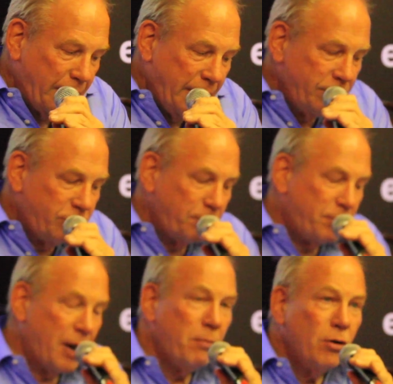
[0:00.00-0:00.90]
In
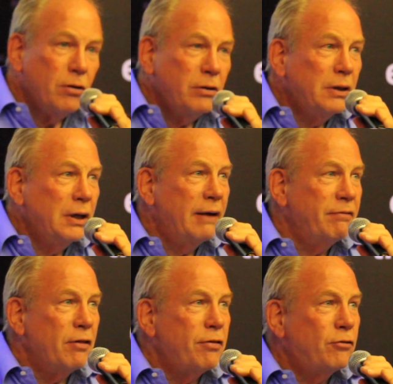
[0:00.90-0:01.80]
September
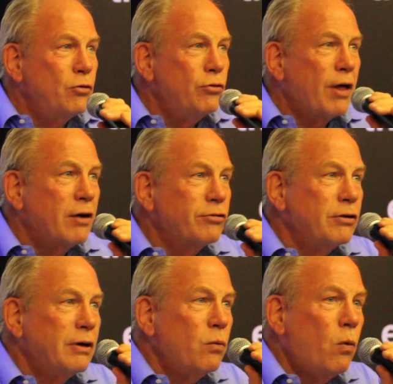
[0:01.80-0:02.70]
11th,
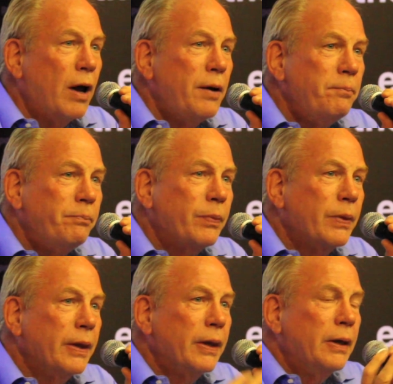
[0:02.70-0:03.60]
2001,
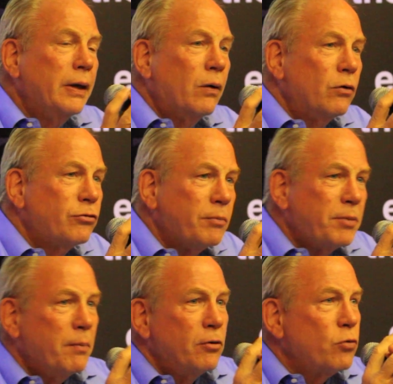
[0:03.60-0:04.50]
or
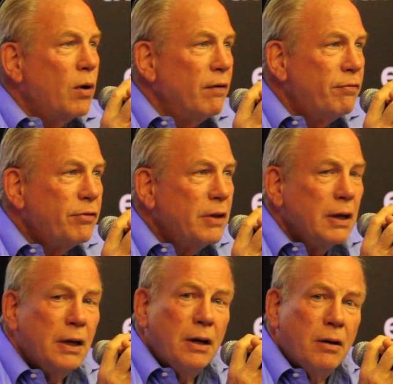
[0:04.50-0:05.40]
September 12th,
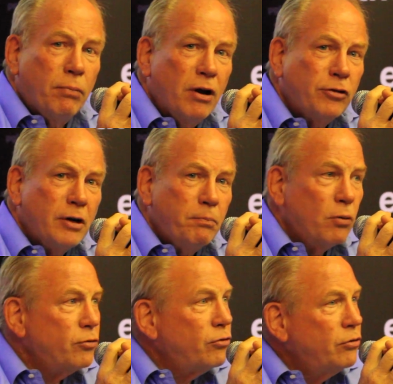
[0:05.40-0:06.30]
President
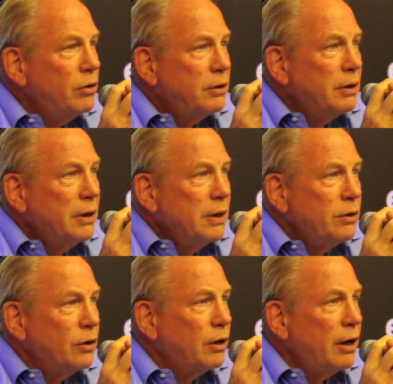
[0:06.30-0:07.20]
Bush
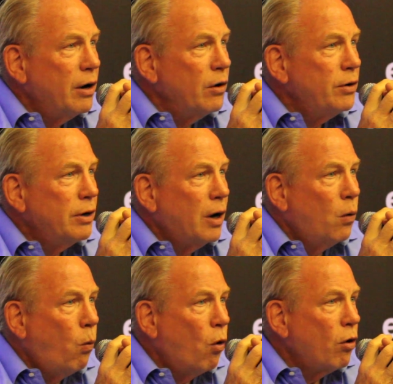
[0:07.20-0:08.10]
declared
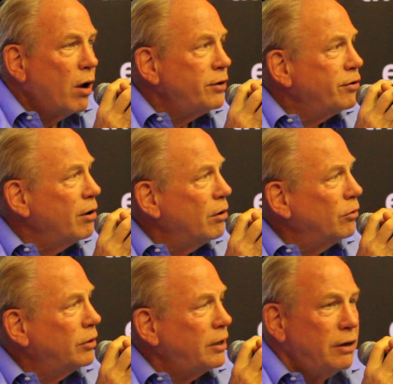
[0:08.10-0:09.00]
a war on
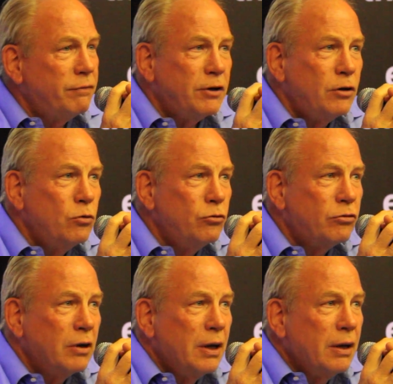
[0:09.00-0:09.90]
terror. He even
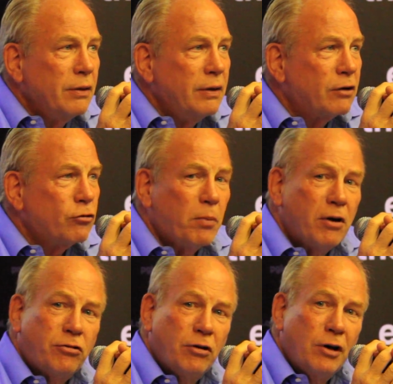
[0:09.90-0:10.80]
used the
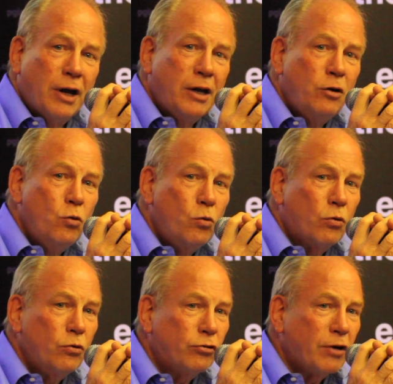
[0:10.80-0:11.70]
expression, a
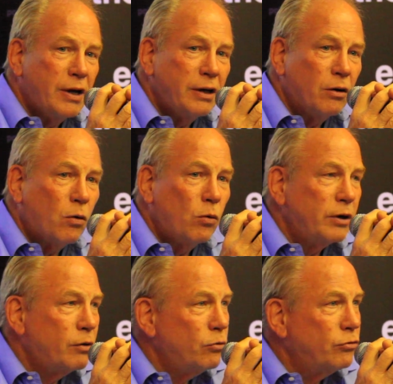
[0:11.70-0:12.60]
new crusade, a
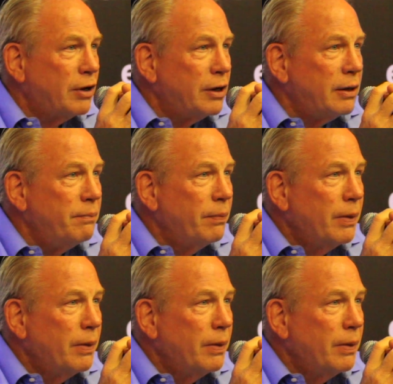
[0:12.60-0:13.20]
holy crusade.